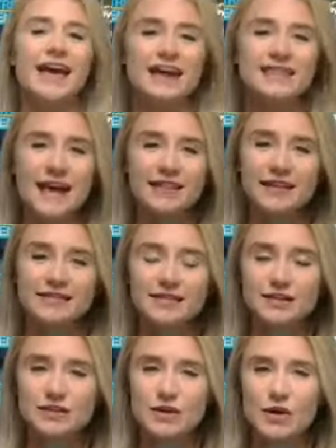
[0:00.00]
And that lets
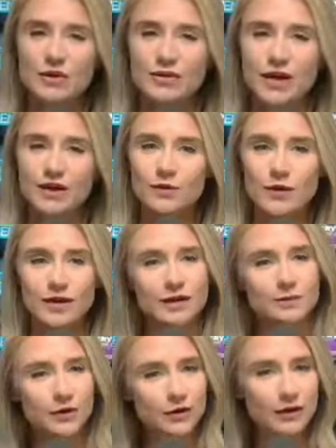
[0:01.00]
us know that we
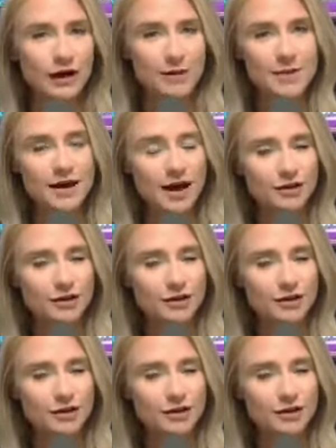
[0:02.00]
can put your comment